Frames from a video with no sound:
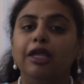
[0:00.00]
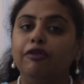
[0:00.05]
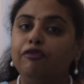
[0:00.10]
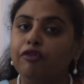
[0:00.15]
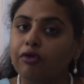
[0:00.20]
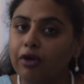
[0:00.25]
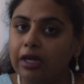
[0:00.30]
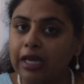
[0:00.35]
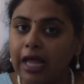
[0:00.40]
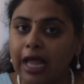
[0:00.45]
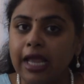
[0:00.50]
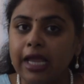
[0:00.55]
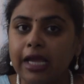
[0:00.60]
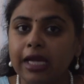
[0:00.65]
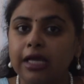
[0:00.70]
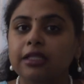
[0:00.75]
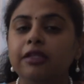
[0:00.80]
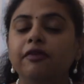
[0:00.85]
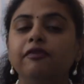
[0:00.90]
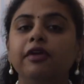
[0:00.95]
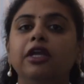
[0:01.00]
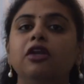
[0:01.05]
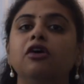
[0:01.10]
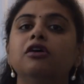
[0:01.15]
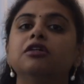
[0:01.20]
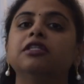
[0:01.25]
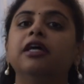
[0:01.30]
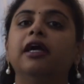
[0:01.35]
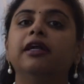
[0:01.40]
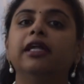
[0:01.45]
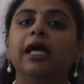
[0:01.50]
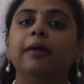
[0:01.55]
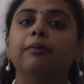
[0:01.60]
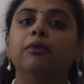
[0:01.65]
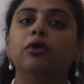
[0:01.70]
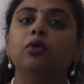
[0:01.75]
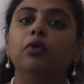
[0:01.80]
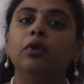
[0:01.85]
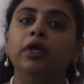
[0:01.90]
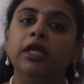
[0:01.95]
If you like the videos that I
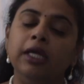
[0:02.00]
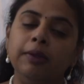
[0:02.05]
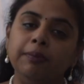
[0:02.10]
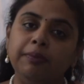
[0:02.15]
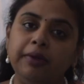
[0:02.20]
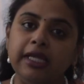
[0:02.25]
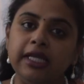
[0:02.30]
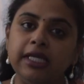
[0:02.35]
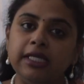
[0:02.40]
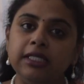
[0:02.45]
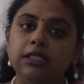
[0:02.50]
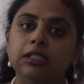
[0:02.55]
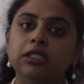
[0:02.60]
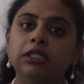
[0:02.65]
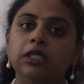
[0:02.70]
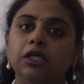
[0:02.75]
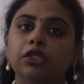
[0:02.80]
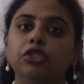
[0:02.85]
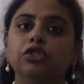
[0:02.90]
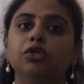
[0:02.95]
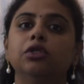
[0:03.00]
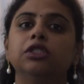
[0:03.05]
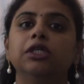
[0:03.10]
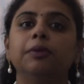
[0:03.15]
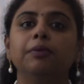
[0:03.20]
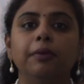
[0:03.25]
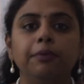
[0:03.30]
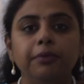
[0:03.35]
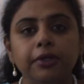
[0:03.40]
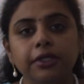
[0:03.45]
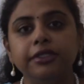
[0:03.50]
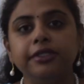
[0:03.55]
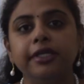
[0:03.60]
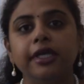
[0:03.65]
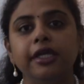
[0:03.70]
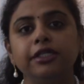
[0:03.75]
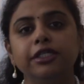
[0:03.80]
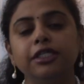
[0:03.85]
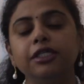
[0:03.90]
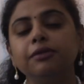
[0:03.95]
am doing, please show some
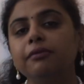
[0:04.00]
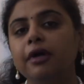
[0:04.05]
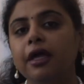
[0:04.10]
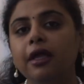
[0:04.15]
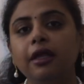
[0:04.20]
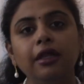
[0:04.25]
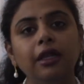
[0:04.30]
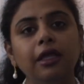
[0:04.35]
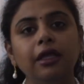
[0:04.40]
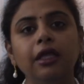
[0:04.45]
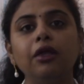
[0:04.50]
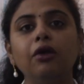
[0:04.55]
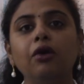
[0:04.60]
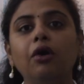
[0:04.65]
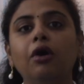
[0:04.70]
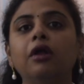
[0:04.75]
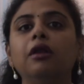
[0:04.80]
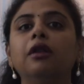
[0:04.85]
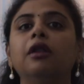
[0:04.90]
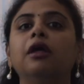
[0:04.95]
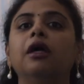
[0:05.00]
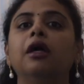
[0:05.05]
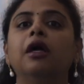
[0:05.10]
appreciation by clicking on